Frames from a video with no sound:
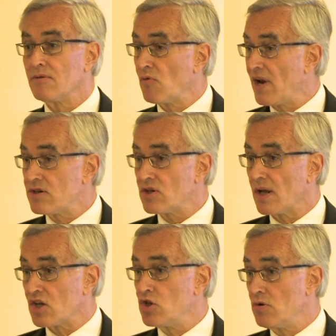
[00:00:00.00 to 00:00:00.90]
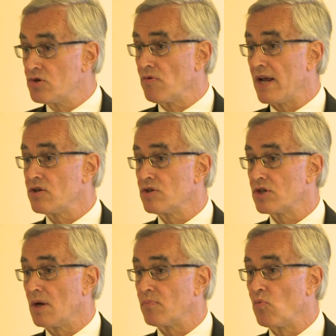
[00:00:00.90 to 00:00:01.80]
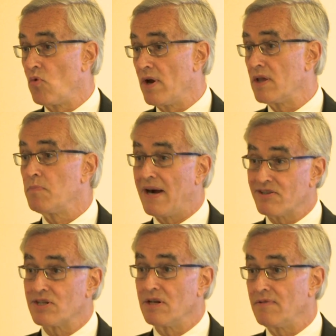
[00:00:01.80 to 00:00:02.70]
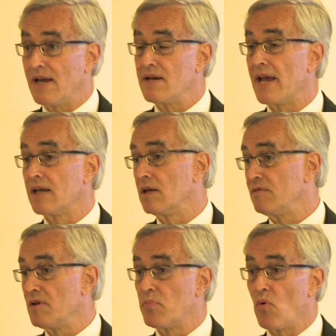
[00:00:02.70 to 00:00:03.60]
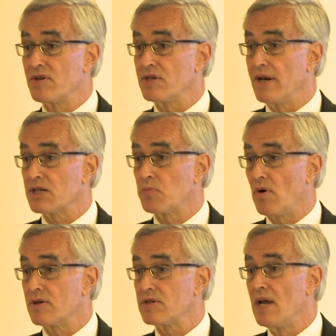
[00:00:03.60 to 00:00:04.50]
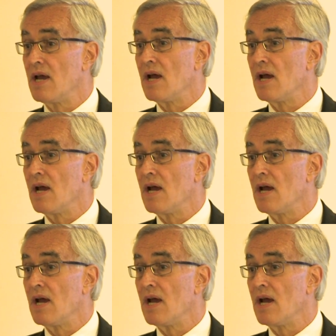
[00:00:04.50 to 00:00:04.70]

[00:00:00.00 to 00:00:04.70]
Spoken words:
A huge relationship with positive and negative imports and exports